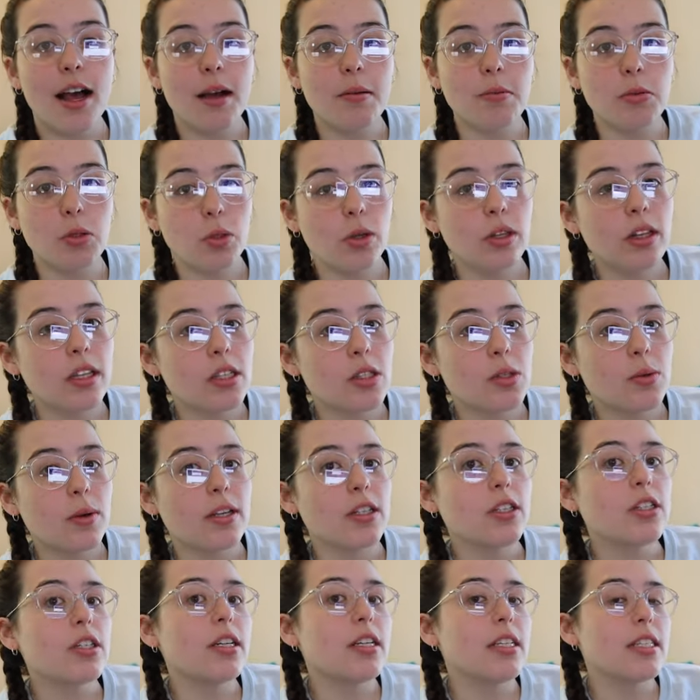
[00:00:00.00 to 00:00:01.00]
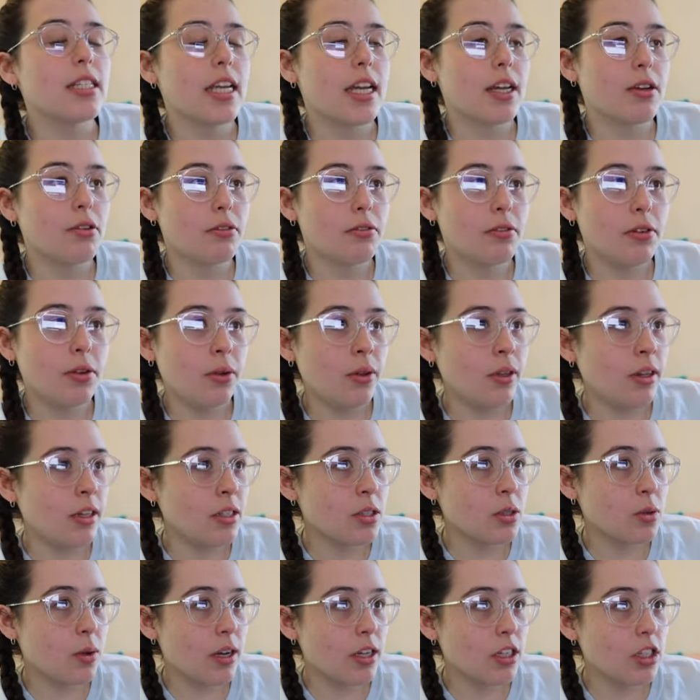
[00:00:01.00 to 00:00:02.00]
doing these questions and reviewing
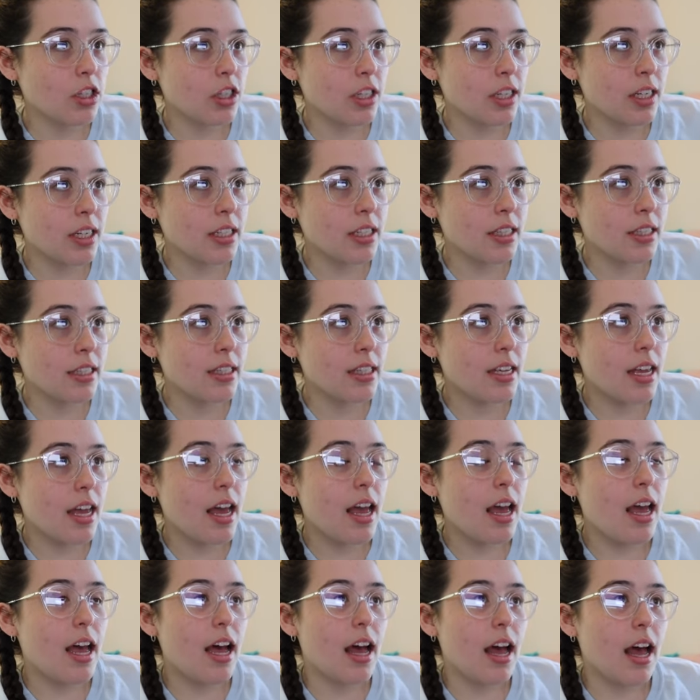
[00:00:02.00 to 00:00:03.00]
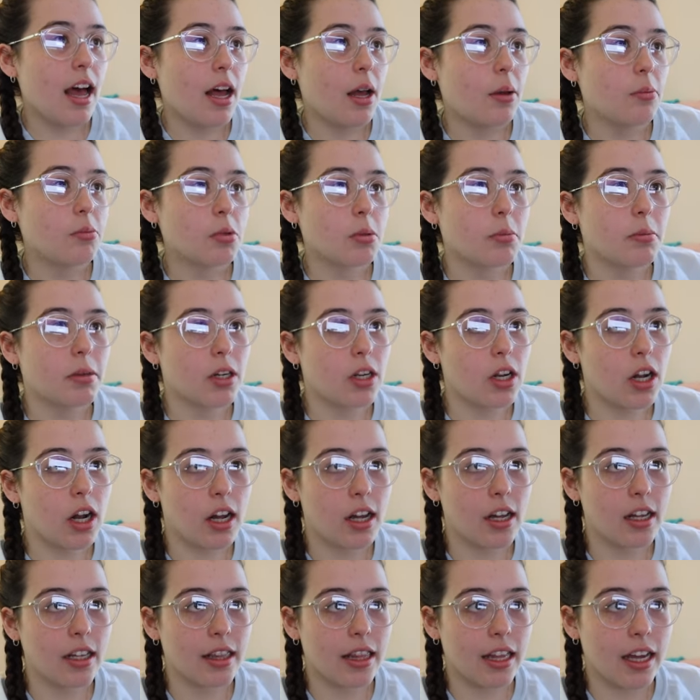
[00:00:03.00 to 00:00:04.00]
these questions. So I'm going to
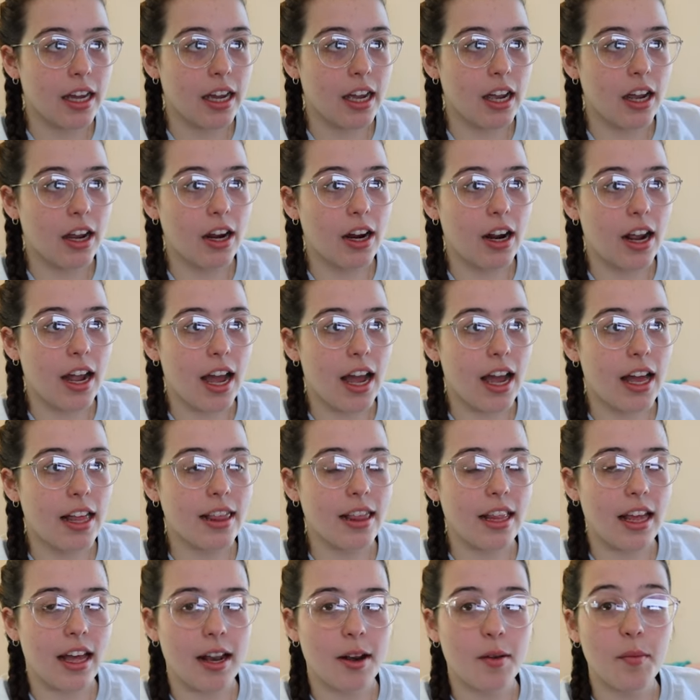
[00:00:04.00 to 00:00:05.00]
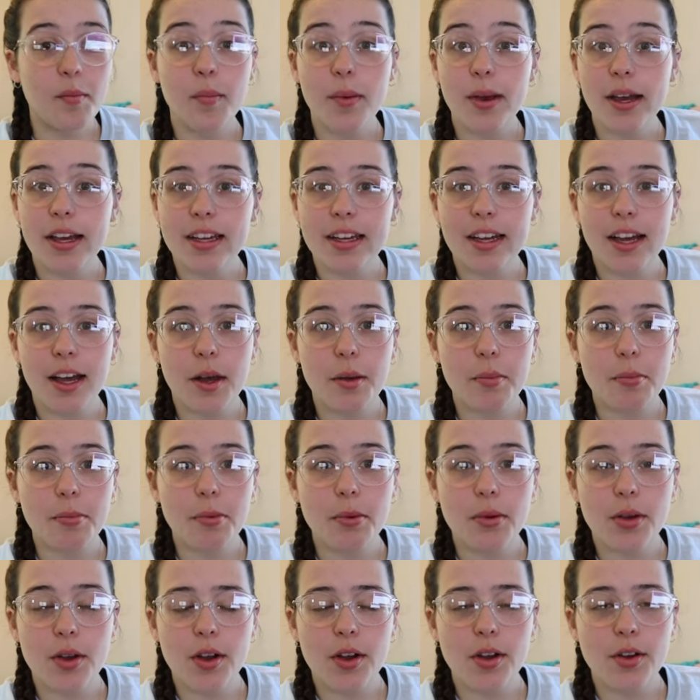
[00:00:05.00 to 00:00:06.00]
call it there and then pick up
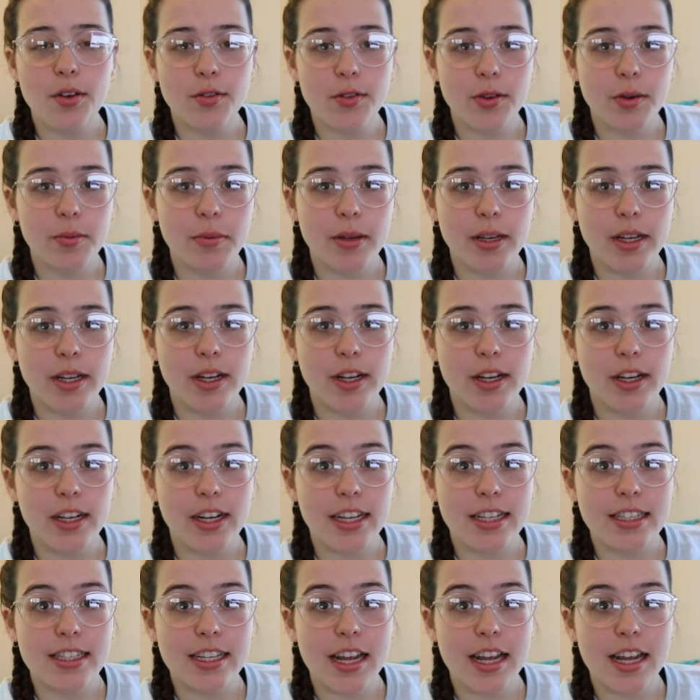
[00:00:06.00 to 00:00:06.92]
from here next